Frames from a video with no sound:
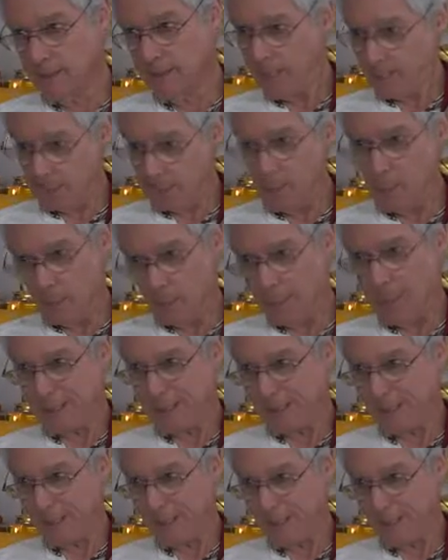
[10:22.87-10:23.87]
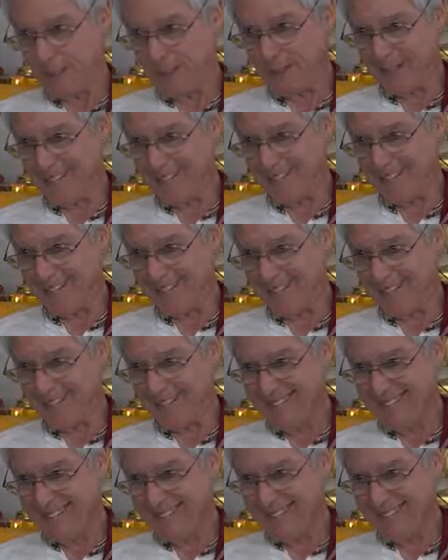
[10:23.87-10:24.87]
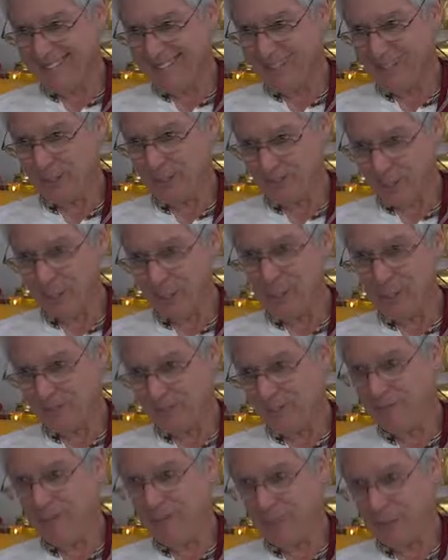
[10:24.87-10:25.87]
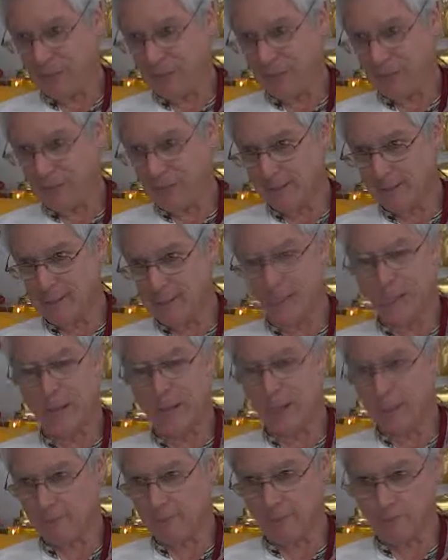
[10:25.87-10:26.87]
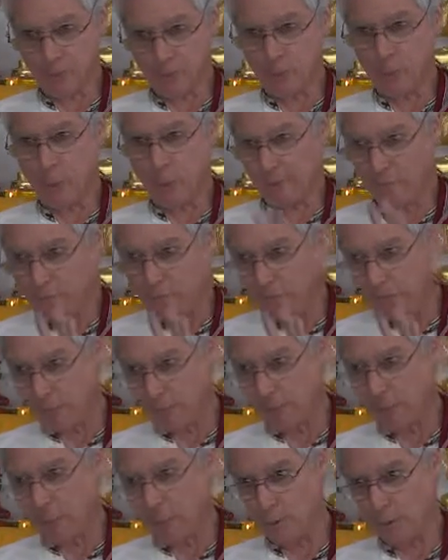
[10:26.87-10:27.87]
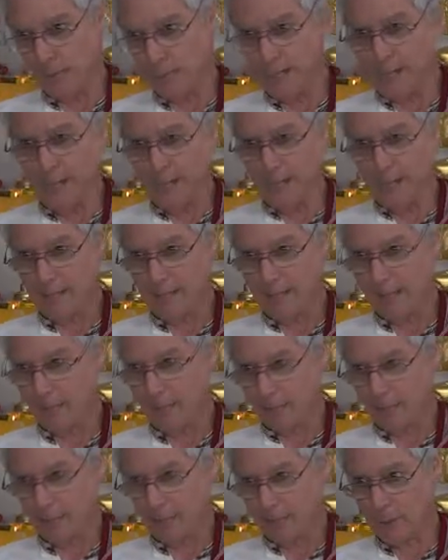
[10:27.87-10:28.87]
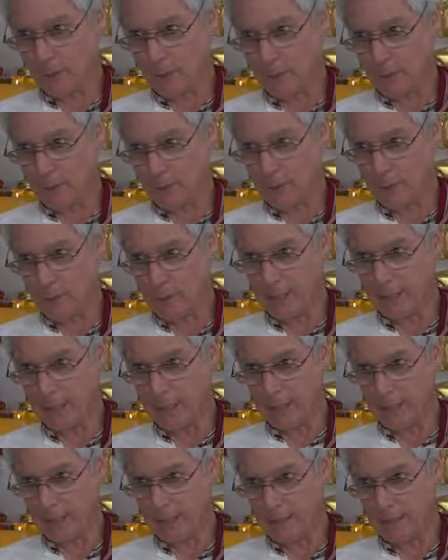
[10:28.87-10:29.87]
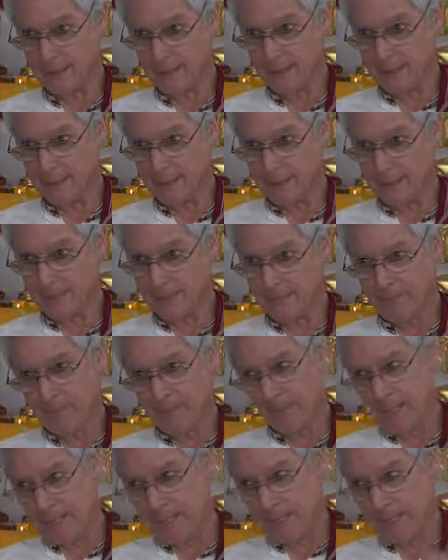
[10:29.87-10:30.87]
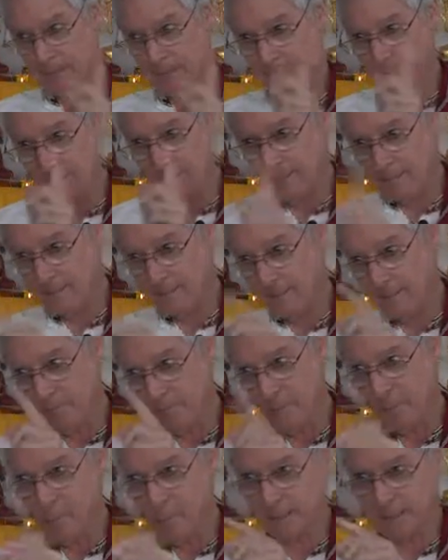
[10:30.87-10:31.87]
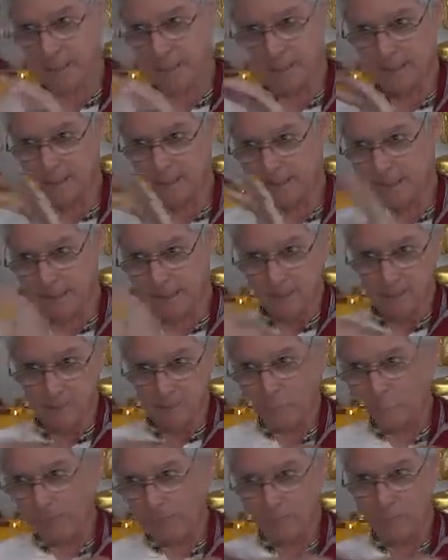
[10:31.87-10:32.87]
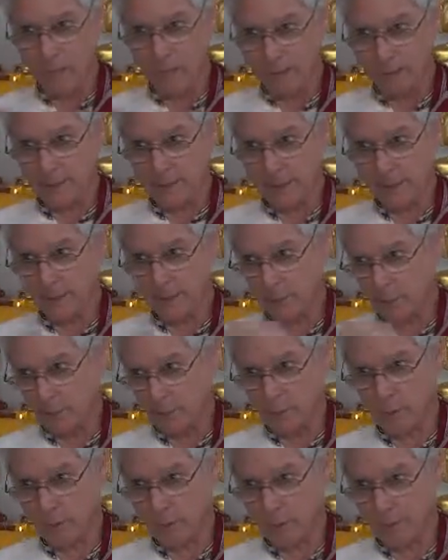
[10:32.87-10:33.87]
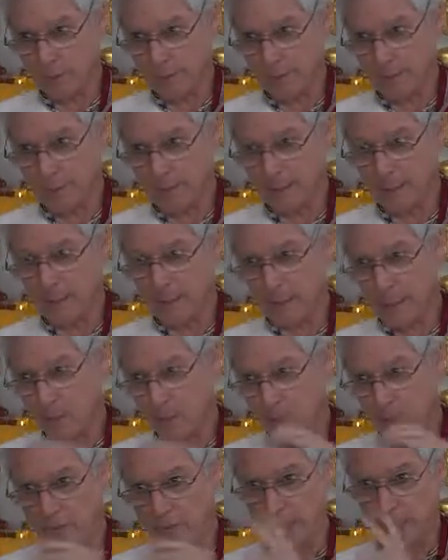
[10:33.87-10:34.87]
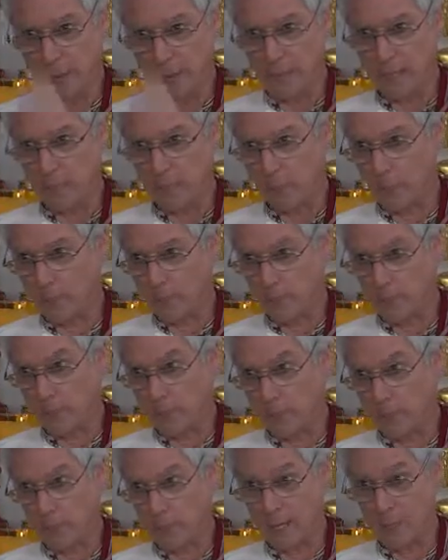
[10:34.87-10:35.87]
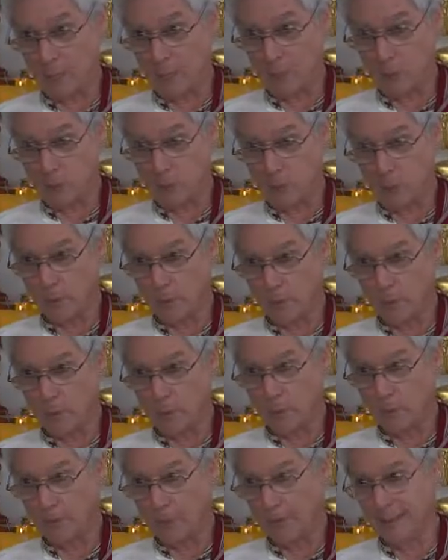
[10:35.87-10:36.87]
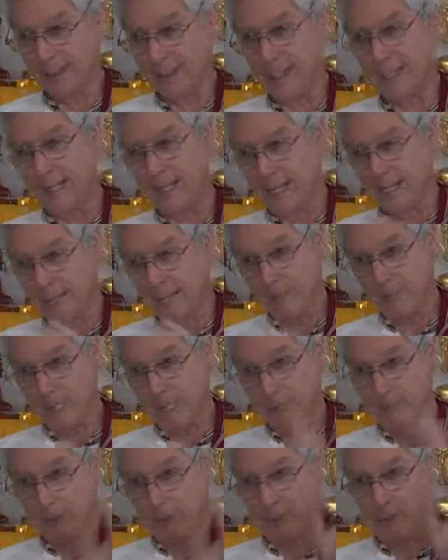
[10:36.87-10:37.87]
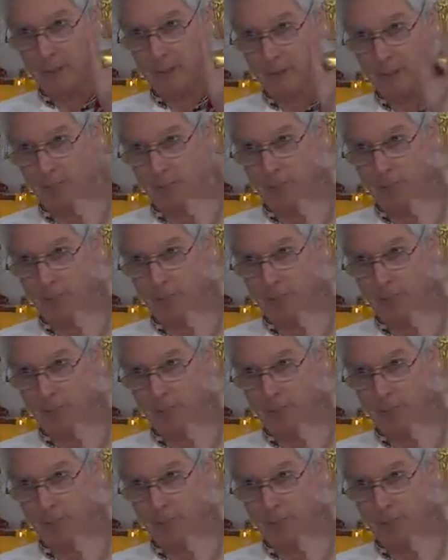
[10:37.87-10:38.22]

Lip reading: But it's also missing the whole point. because you don't need Vipashyana. There are 250 schools of psychotherapy, so I understand. And Vipassana, devoid of context, with no shamatha, with very little reference to ethics or motivation, becomes